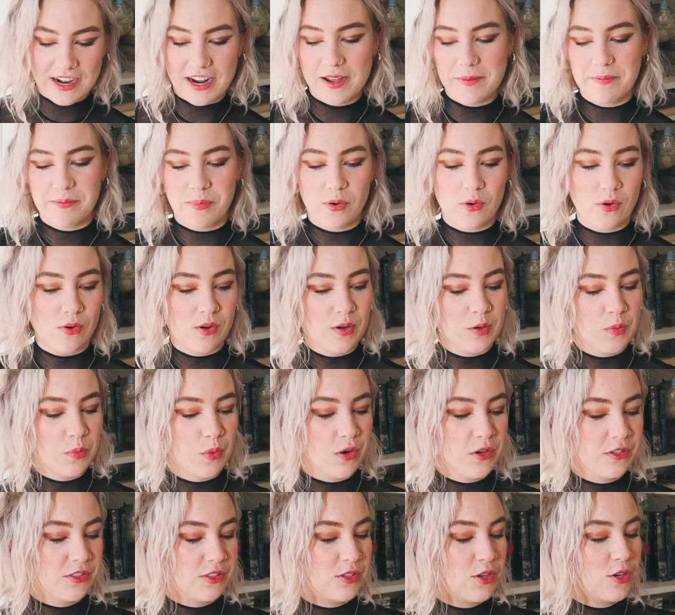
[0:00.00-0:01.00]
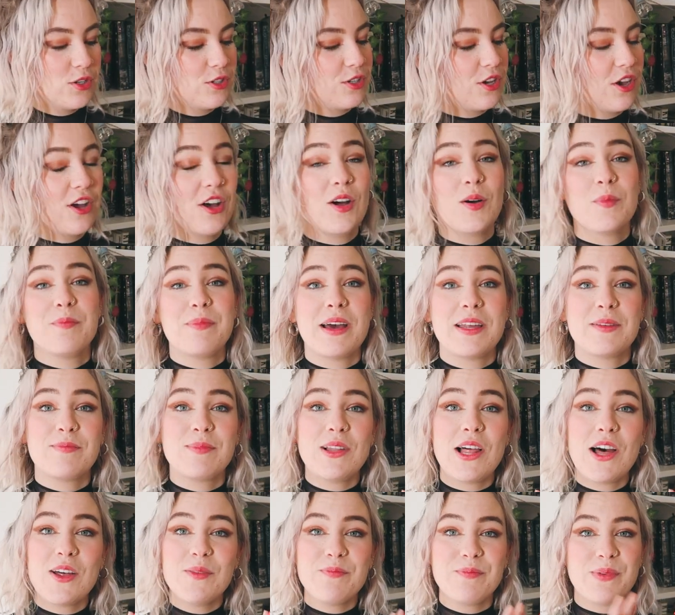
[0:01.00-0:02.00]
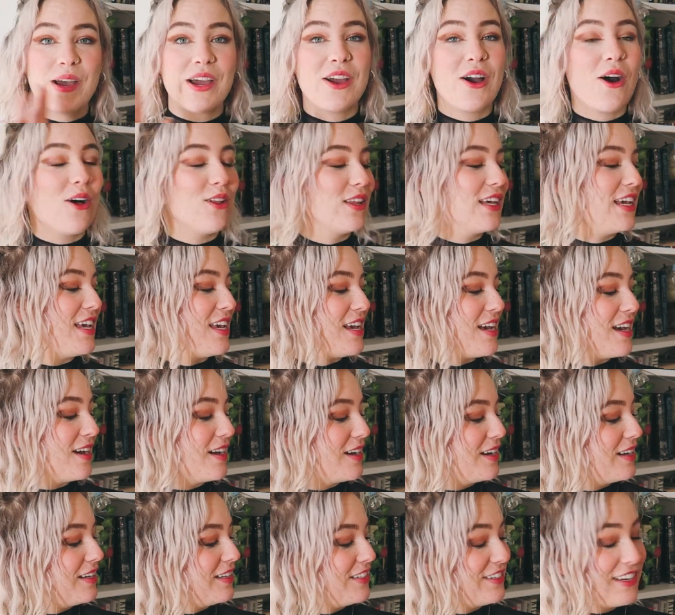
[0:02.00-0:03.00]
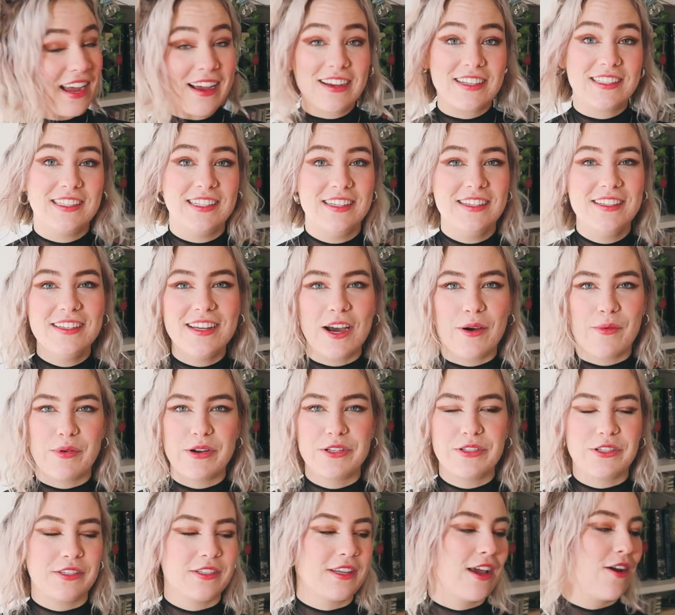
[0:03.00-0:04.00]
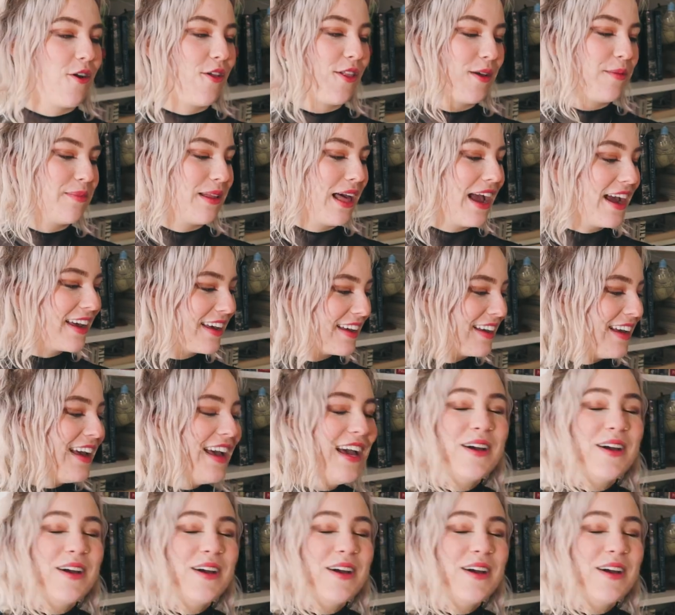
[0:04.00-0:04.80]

that I bought was Good Girl, Bad Blood by Holly Jackson, I wanted to say Holly Black,